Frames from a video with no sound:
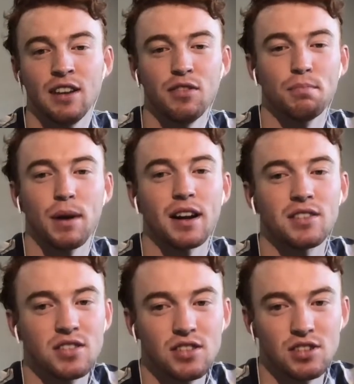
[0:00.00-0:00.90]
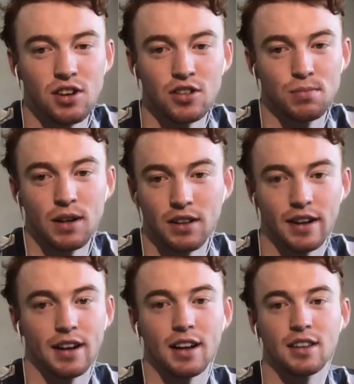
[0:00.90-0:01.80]
Butters and Dersma,
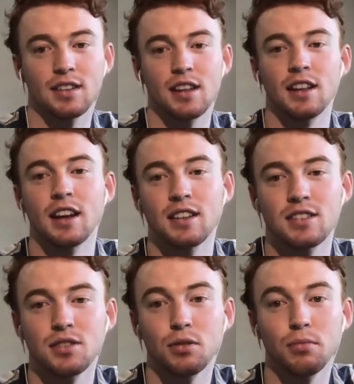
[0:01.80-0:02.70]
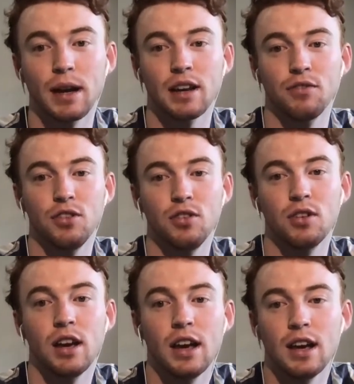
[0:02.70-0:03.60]
I think they can still make a few
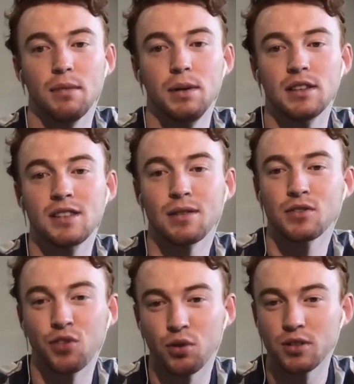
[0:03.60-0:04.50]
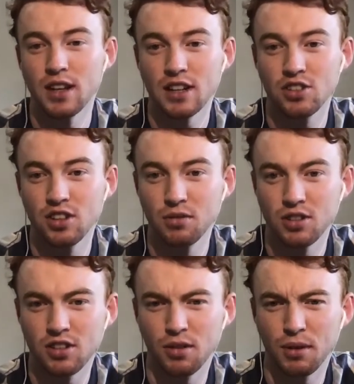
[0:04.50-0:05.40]
big steps forward next year, which is
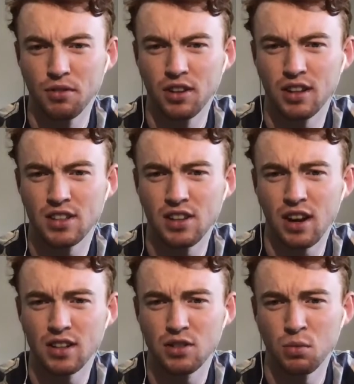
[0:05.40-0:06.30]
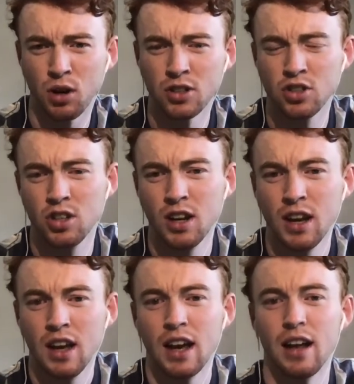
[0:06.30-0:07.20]
going to be really exciting to watch.
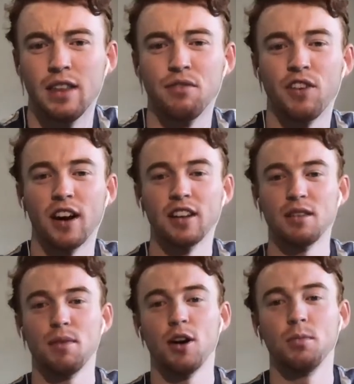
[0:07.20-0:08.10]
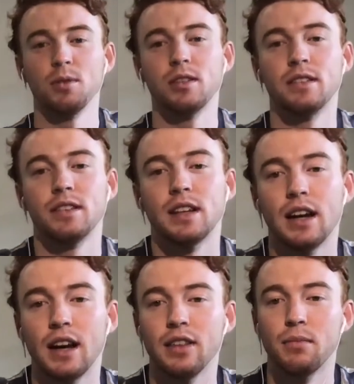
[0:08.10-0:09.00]
And then finally, Melbourne,
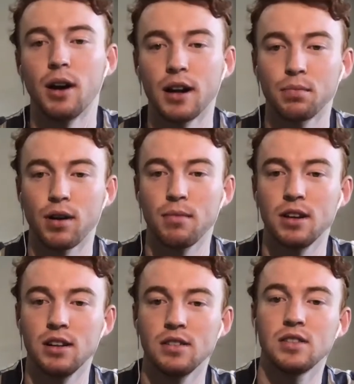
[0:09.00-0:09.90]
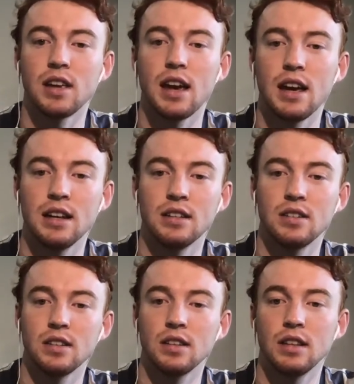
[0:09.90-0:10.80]
the minor premiers and
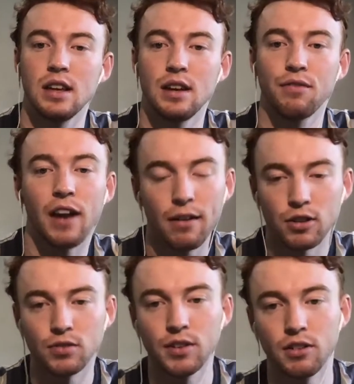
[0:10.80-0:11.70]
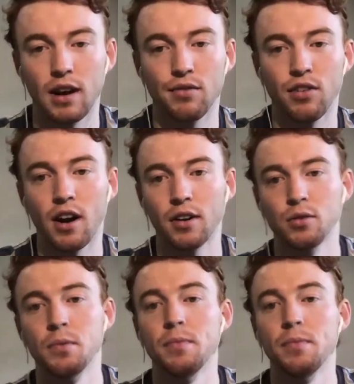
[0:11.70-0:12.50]
the favourites for the grand final.